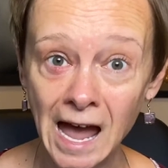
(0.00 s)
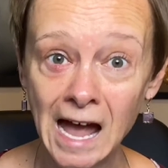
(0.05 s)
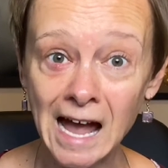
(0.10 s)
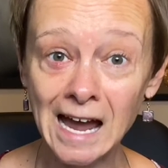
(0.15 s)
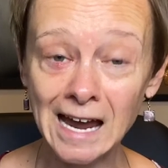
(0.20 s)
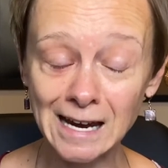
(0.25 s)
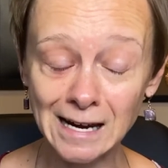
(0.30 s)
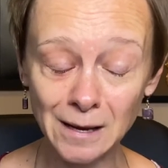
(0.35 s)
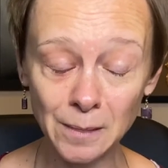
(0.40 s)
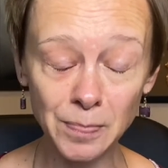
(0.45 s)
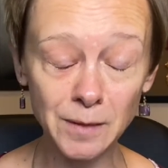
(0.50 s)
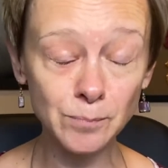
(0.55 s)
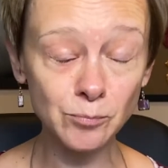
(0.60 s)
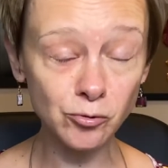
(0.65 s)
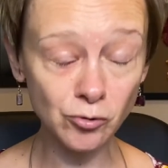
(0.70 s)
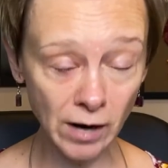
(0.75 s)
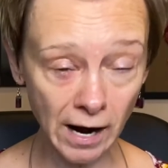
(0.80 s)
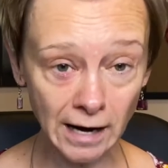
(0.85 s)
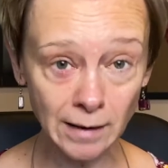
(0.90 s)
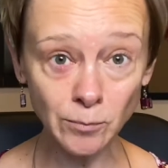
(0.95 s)
And the
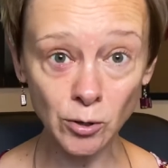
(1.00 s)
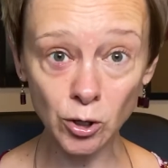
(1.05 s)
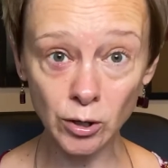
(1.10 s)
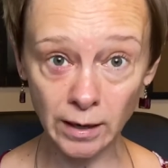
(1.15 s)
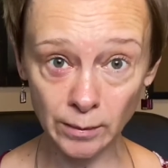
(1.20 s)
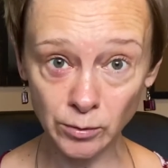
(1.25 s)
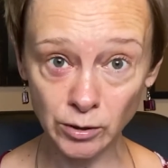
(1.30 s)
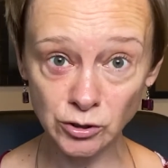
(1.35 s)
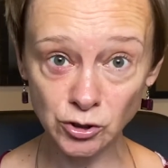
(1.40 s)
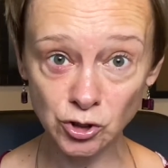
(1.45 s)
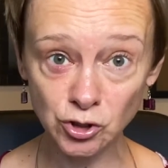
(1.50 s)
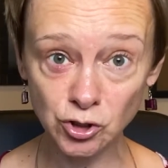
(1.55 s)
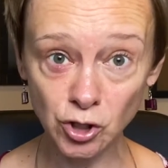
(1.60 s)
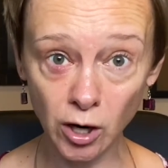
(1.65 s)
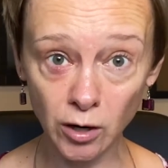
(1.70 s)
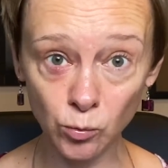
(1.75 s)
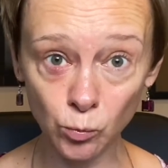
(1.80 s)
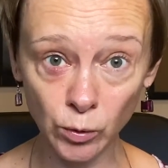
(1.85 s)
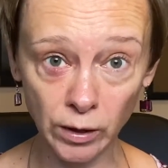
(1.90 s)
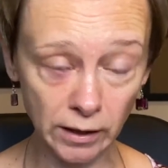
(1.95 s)
primer I'm going to
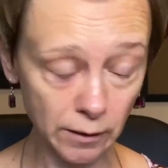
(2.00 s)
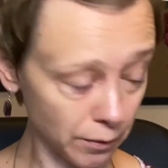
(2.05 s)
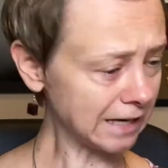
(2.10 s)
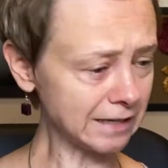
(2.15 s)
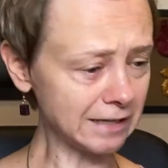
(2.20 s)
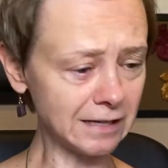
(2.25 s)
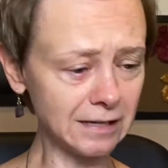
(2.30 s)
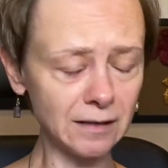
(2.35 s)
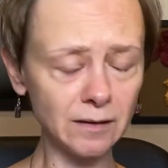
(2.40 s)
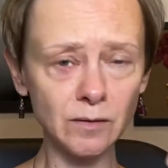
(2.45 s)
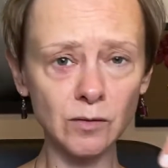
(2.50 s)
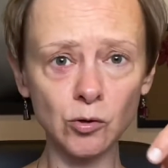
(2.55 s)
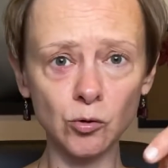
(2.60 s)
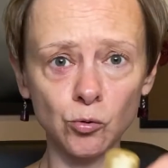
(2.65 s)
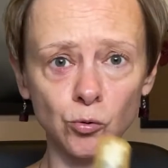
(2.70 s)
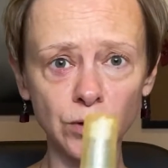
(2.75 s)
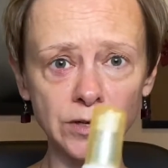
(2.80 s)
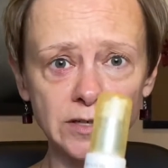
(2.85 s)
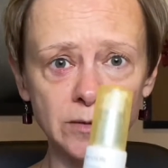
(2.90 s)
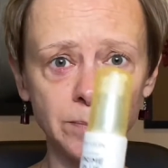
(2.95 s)
start with is
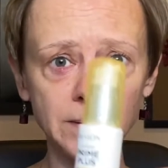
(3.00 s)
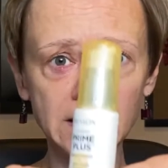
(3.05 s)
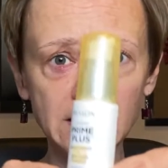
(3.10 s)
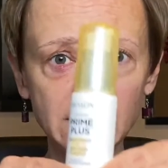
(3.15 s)
going to be